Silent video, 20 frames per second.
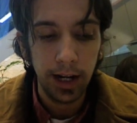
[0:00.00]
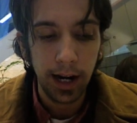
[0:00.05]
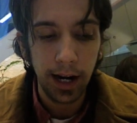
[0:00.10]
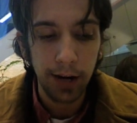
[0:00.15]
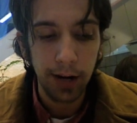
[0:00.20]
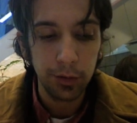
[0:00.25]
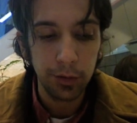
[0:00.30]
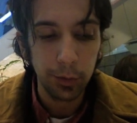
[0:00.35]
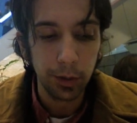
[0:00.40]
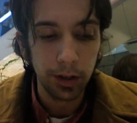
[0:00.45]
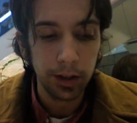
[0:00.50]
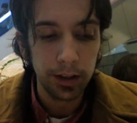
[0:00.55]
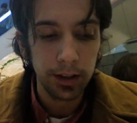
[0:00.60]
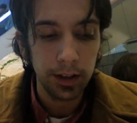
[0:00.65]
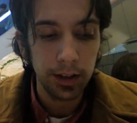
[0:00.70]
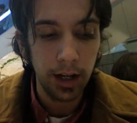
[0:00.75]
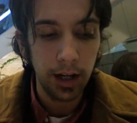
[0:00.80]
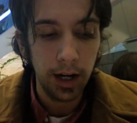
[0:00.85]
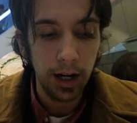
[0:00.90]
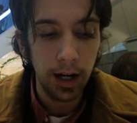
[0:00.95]
I have to
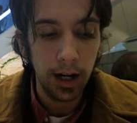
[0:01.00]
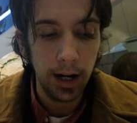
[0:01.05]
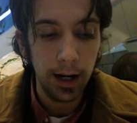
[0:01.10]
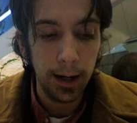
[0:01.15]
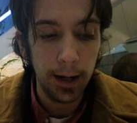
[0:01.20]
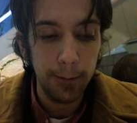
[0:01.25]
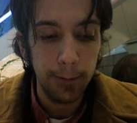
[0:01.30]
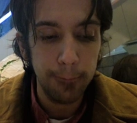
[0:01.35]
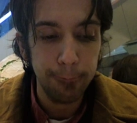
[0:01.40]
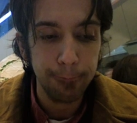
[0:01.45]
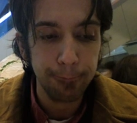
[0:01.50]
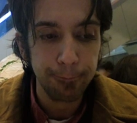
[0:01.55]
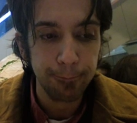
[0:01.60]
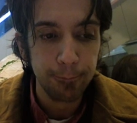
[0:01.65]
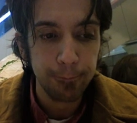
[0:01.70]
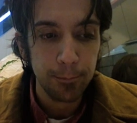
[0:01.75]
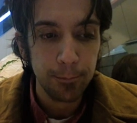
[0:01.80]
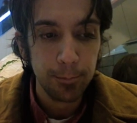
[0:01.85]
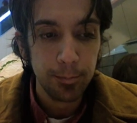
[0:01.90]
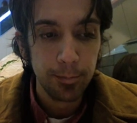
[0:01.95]
work. Um,
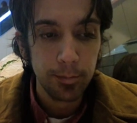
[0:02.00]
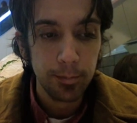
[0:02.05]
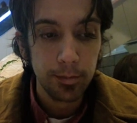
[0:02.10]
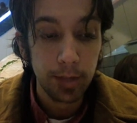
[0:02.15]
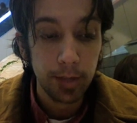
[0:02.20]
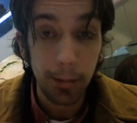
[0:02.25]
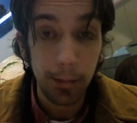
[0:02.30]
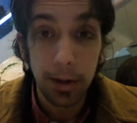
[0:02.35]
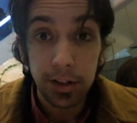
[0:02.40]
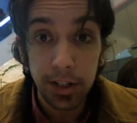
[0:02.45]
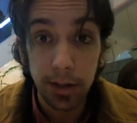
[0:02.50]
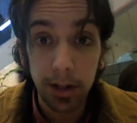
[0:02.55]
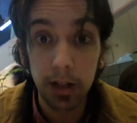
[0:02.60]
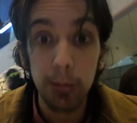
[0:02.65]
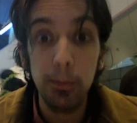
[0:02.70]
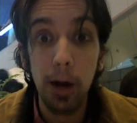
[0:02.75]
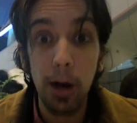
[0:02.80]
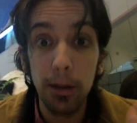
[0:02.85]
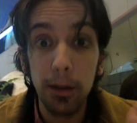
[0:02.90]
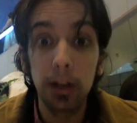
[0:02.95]
I'm actually not,
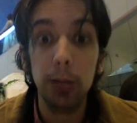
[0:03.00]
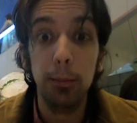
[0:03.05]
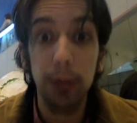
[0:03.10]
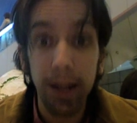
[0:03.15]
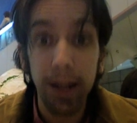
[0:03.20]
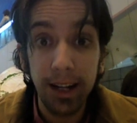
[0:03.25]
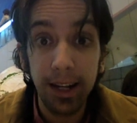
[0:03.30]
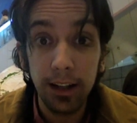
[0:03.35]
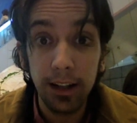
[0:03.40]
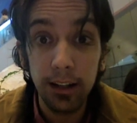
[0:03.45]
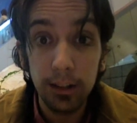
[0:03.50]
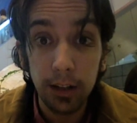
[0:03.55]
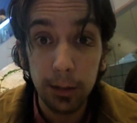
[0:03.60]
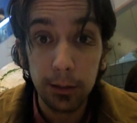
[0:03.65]
I'm not complaining.